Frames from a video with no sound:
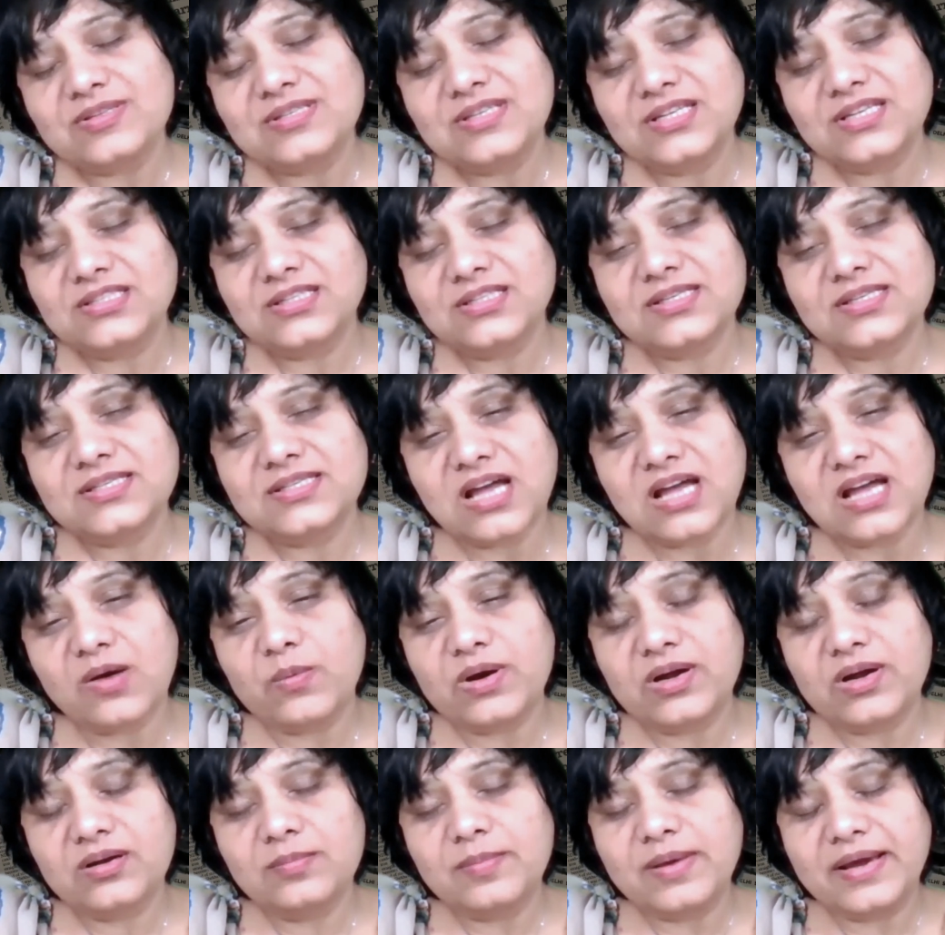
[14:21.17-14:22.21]
Procedure is
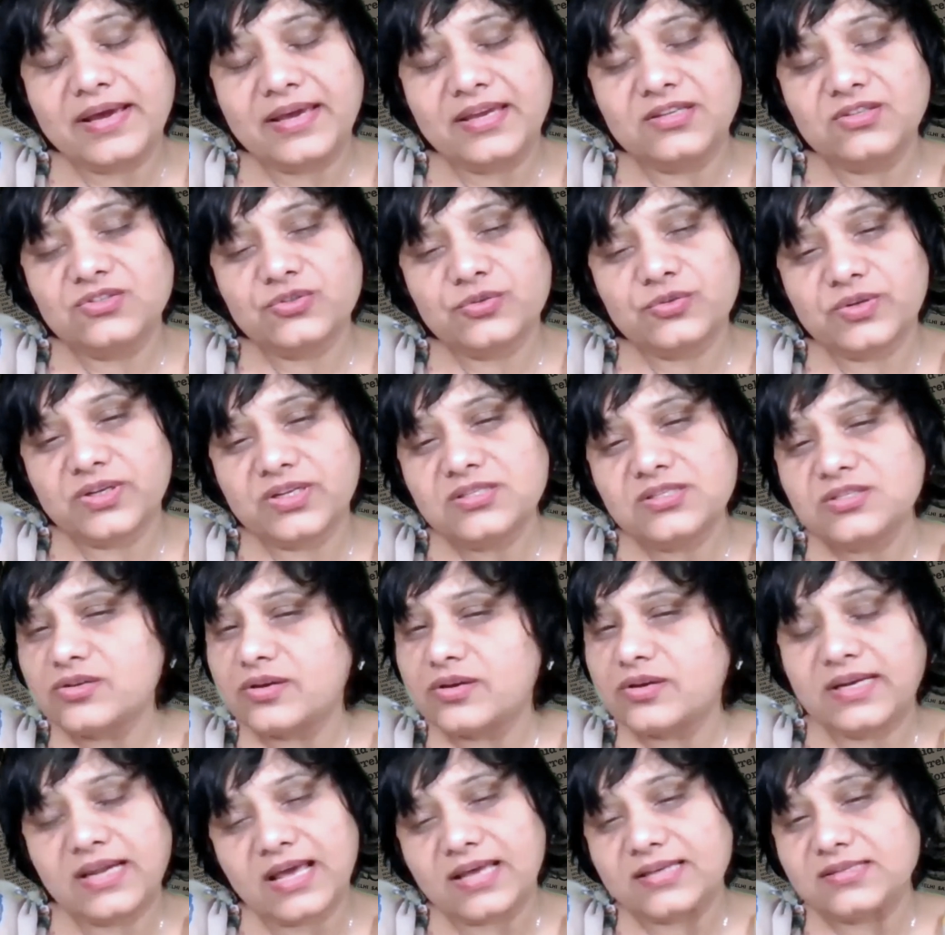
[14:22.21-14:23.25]
covered by insurance,
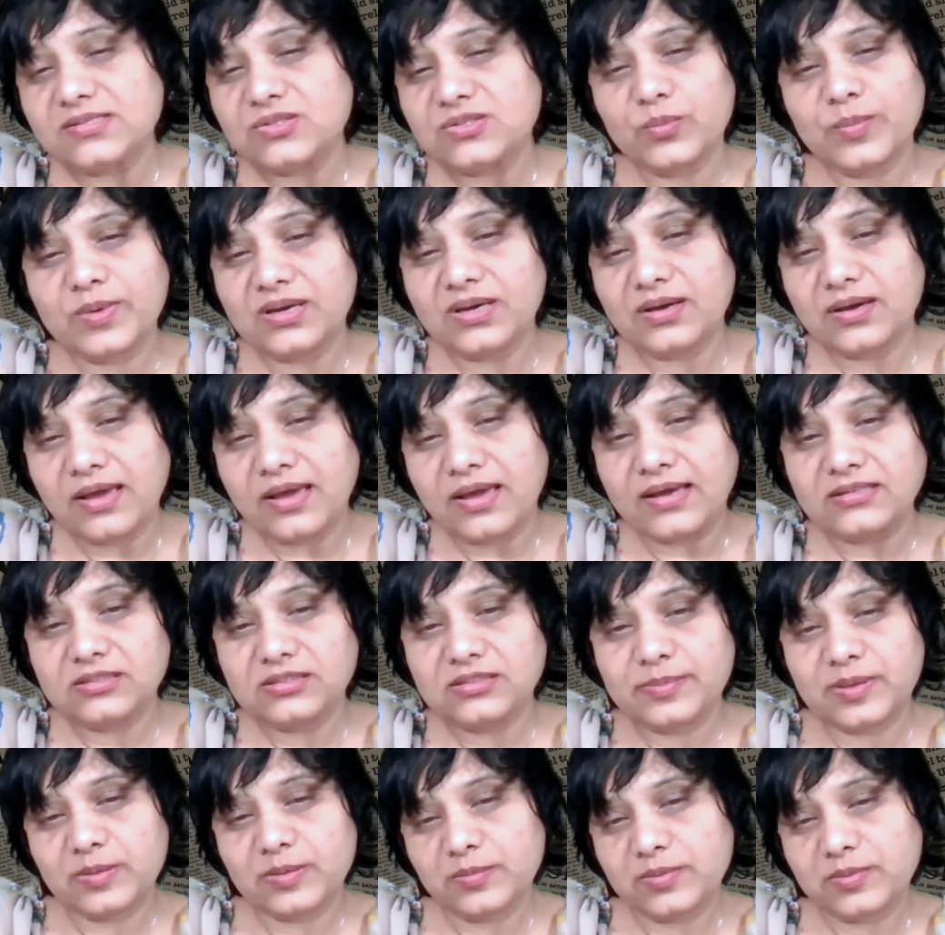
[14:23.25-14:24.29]
or it has to be a
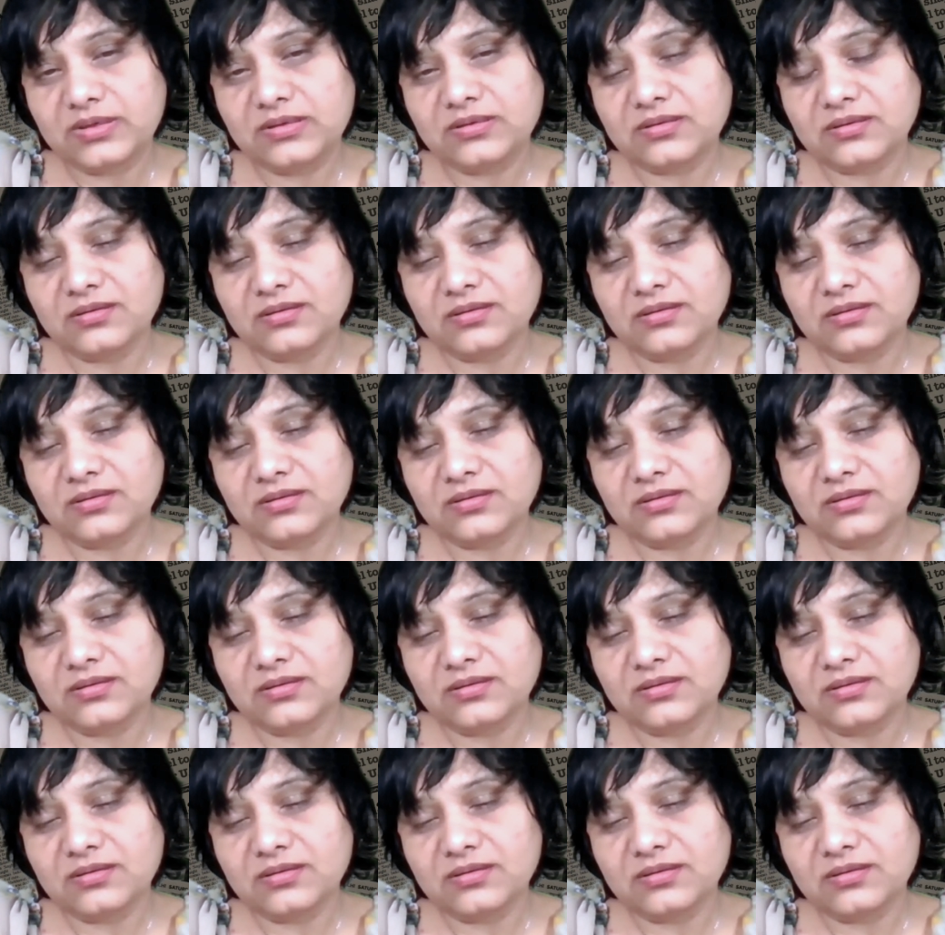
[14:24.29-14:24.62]
cash payment?